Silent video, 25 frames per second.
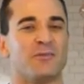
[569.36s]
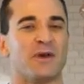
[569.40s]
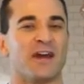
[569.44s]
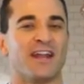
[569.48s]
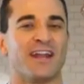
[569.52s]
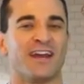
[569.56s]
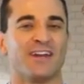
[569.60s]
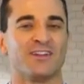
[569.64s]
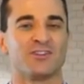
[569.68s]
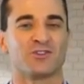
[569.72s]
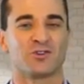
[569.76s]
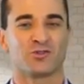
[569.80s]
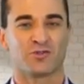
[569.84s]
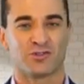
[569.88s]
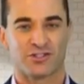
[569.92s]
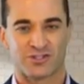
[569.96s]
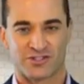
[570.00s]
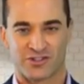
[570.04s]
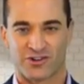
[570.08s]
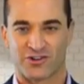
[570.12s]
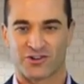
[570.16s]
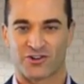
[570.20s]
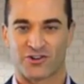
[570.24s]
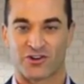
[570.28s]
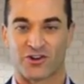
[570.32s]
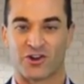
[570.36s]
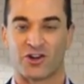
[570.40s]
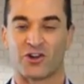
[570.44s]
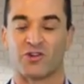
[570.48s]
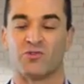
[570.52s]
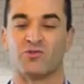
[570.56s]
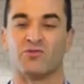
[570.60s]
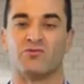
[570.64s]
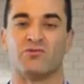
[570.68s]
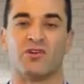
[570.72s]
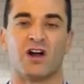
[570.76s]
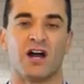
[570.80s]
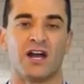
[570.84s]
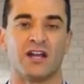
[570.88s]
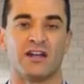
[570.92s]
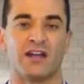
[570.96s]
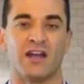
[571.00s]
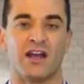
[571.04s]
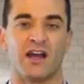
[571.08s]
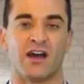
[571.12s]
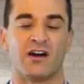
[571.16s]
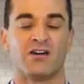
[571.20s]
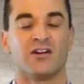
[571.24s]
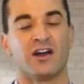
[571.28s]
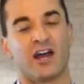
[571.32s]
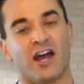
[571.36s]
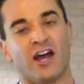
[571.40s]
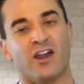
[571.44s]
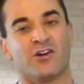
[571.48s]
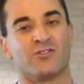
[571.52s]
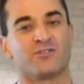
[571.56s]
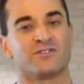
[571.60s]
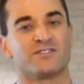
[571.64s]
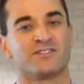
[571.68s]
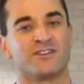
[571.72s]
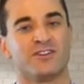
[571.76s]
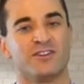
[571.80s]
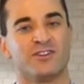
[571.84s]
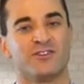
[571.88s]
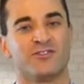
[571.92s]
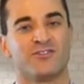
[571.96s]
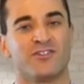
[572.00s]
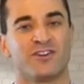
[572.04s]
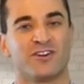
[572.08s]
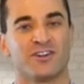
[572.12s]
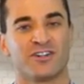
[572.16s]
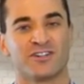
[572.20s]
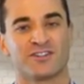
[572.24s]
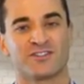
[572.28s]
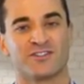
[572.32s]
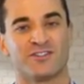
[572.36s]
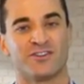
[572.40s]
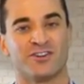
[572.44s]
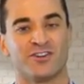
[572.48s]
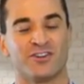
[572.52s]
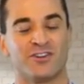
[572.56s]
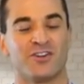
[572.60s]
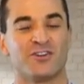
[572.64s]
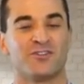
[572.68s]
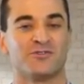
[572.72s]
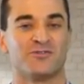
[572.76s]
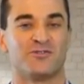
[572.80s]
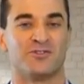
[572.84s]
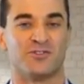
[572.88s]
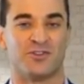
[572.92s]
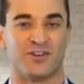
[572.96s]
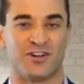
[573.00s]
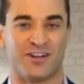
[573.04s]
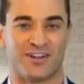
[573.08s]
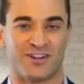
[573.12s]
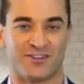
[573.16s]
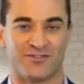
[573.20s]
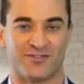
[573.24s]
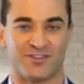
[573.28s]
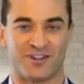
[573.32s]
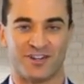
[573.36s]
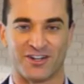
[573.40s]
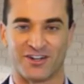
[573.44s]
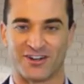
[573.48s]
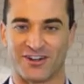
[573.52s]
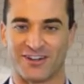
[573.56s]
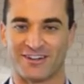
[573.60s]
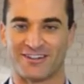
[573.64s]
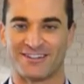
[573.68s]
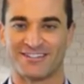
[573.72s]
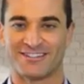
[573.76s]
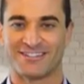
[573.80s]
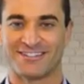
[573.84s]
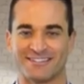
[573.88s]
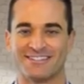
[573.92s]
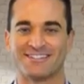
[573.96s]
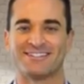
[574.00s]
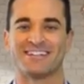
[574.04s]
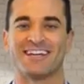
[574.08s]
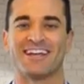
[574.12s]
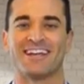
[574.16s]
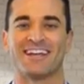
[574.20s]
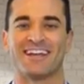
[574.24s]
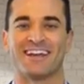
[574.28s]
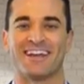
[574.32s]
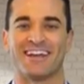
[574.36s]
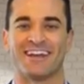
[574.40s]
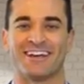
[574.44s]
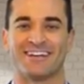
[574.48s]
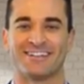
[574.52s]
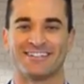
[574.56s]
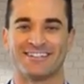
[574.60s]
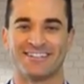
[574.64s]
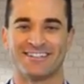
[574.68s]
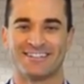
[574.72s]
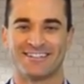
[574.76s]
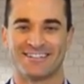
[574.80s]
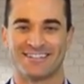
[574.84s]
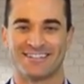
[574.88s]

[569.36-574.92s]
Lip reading: to benangel.co right now, and I'll see you very soon for another video. Take care.